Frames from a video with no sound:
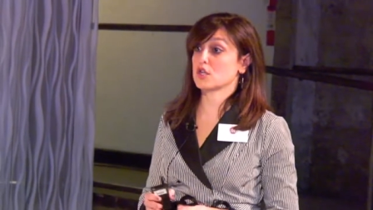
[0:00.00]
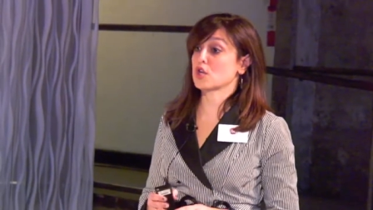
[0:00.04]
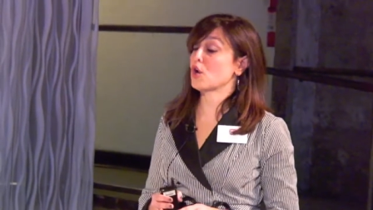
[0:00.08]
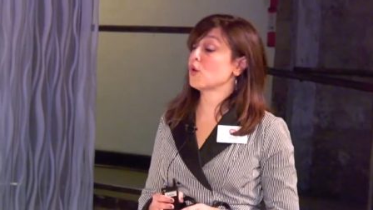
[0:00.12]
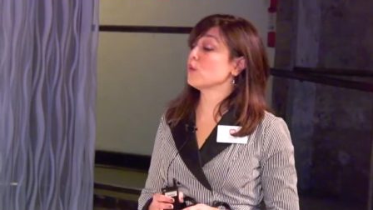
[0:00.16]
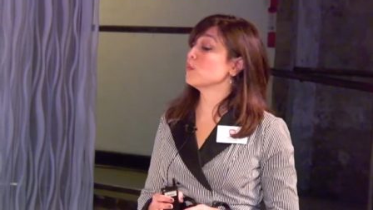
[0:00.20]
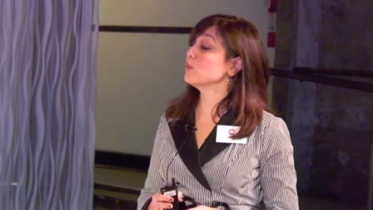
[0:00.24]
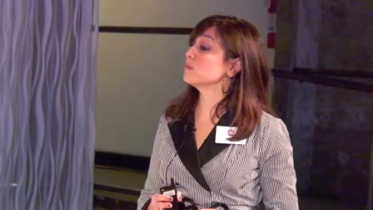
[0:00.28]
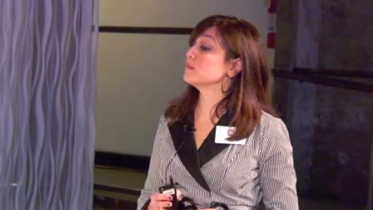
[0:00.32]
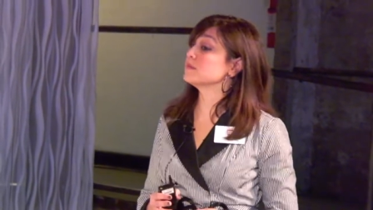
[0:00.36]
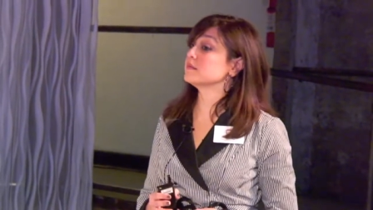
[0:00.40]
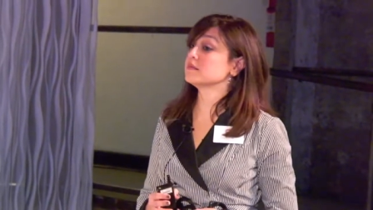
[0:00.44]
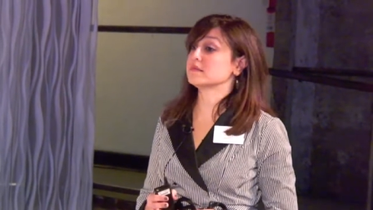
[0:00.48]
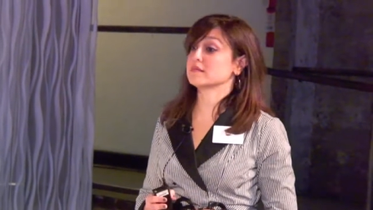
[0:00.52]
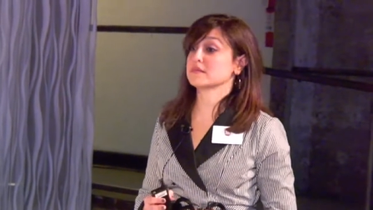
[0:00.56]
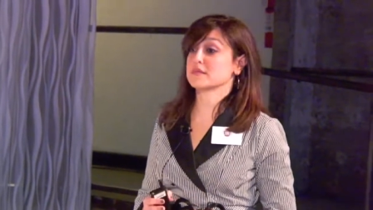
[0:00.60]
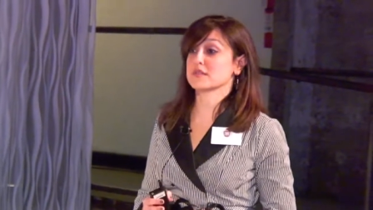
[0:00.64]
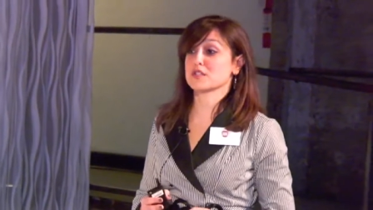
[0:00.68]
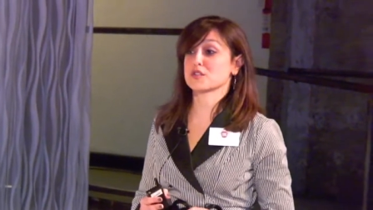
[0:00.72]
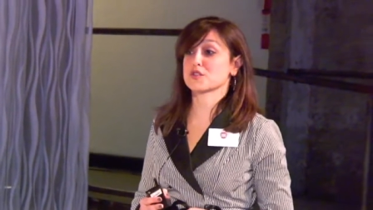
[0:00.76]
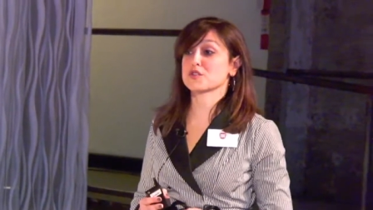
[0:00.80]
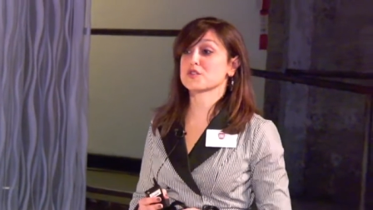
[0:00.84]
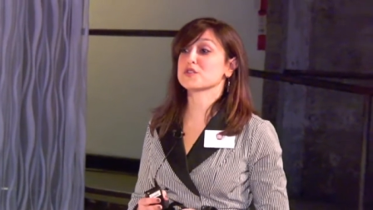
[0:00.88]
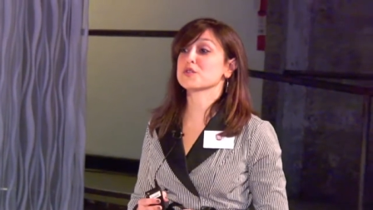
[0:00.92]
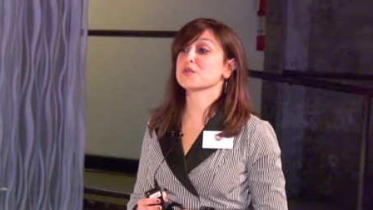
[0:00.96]
No,
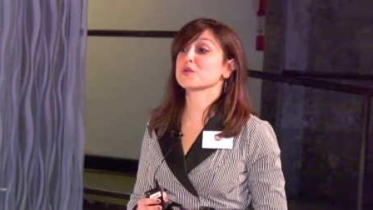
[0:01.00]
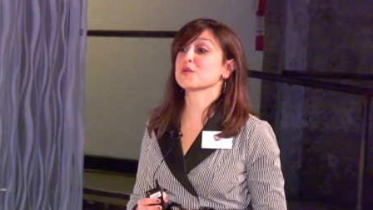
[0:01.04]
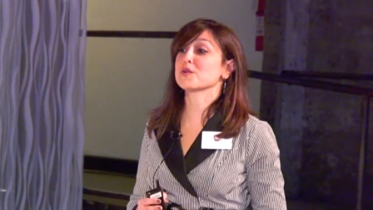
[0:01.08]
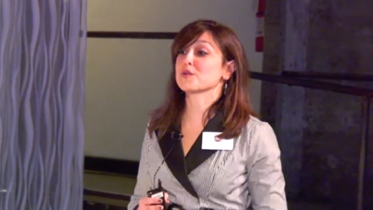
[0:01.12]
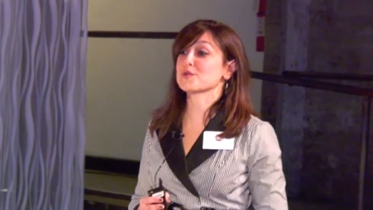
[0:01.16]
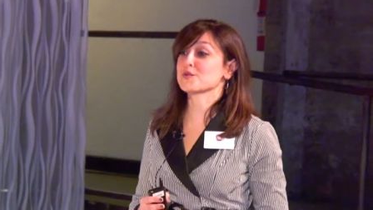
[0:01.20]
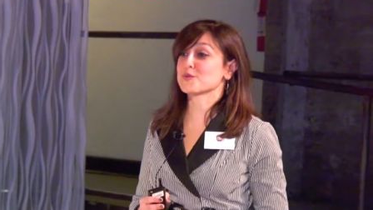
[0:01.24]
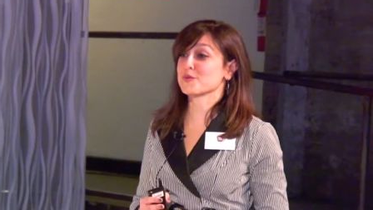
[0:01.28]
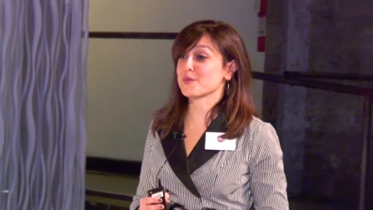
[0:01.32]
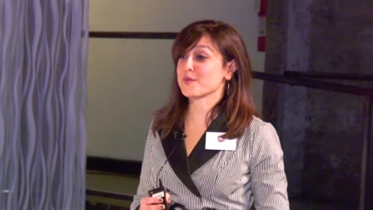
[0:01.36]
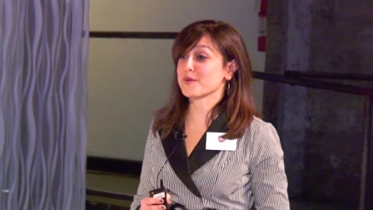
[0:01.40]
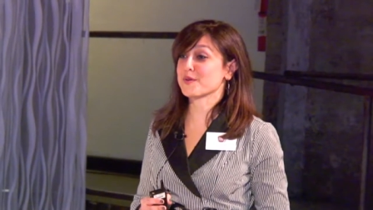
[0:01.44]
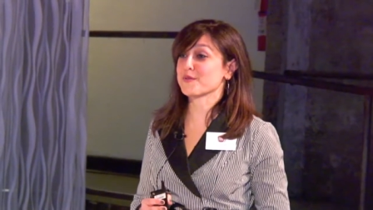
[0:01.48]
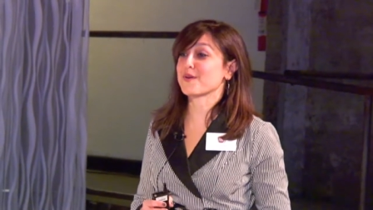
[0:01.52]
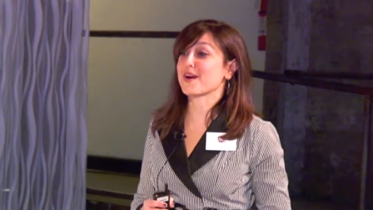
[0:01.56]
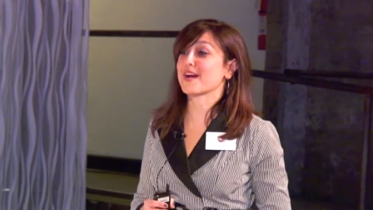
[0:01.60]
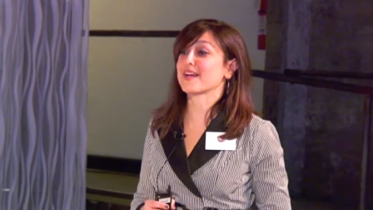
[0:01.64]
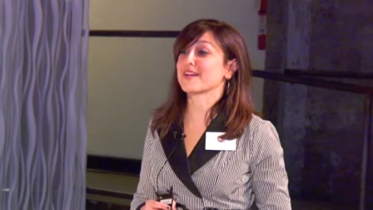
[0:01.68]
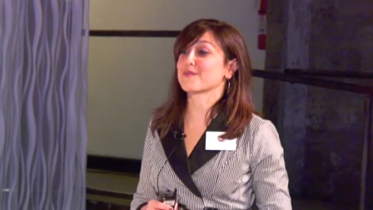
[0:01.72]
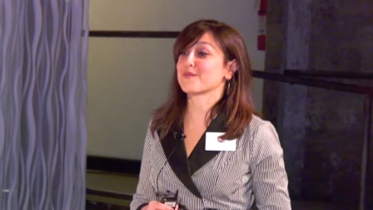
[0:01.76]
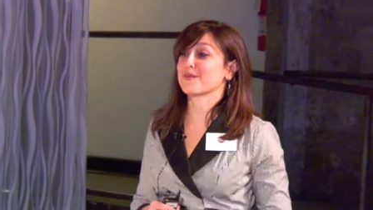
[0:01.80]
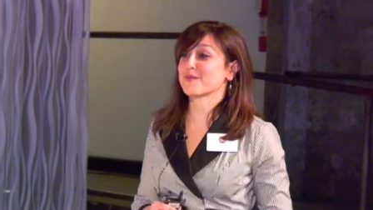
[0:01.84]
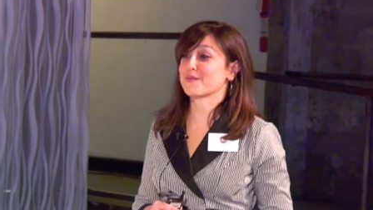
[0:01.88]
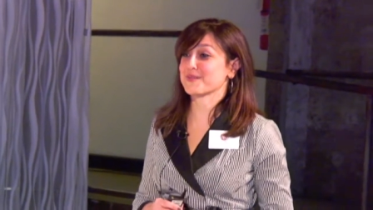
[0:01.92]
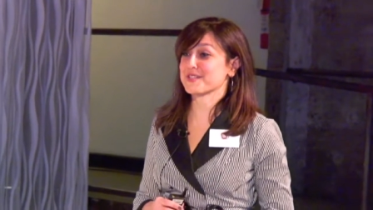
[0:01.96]
their studios will be
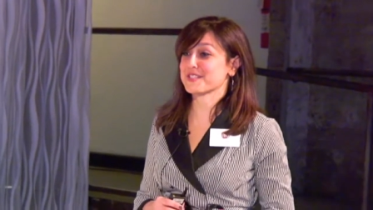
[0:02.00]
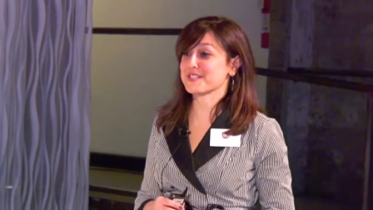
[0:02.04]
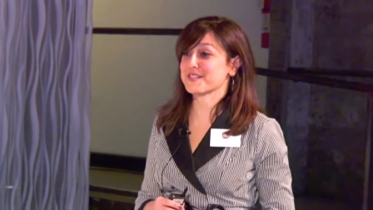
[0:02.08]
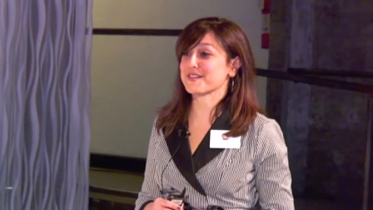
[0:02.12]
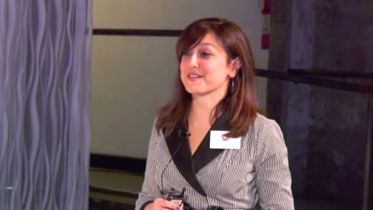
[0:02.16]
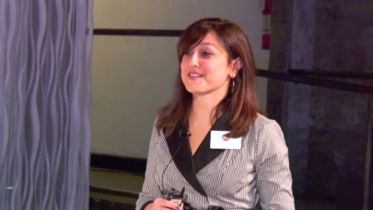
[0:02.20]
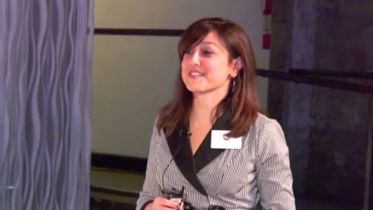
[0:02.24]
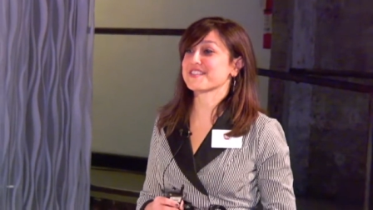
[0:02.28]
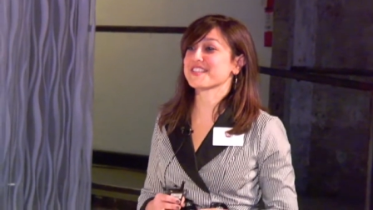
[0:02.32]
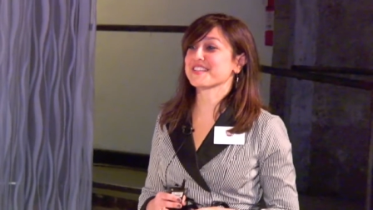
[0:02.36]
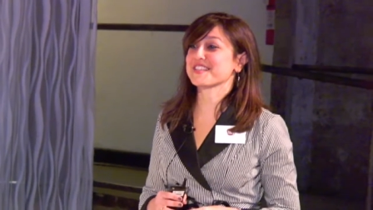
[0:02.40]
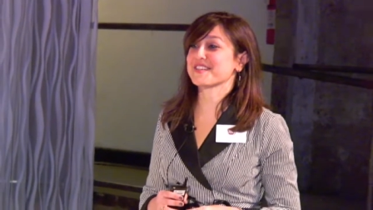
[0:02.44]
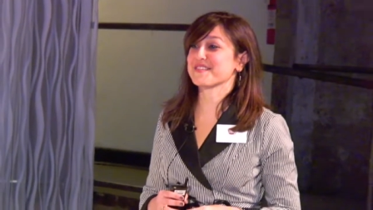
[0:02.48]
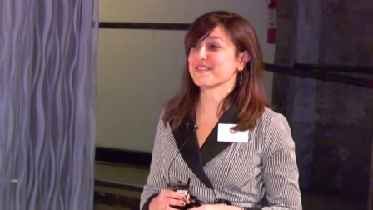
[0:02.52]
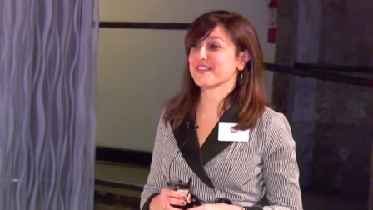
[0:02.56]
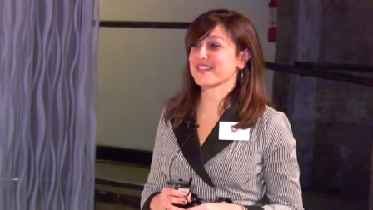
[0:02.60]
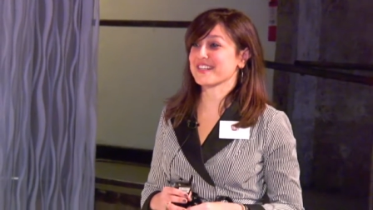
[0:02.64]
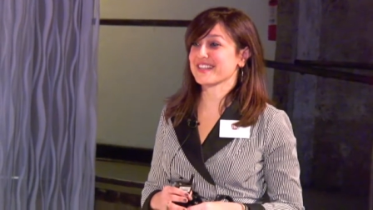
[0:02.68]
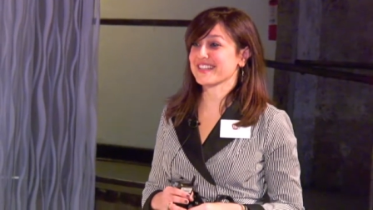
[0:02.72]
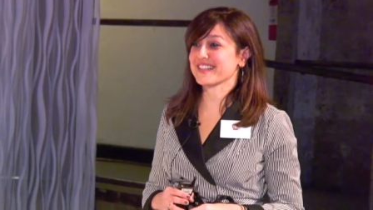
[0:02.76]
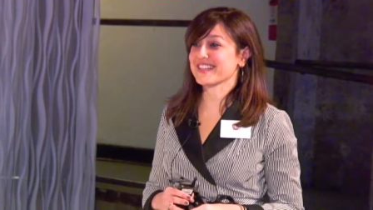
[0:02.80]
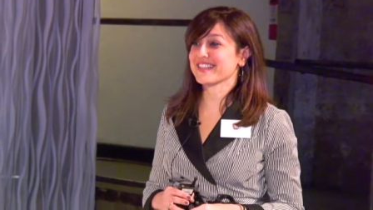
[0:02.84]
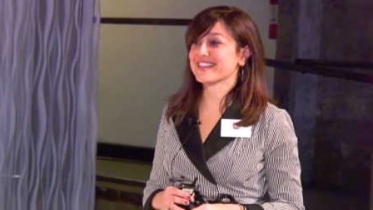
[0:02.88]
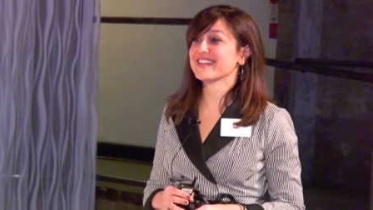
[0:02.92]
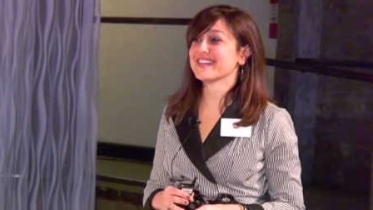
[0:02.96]
ready when we start delivering.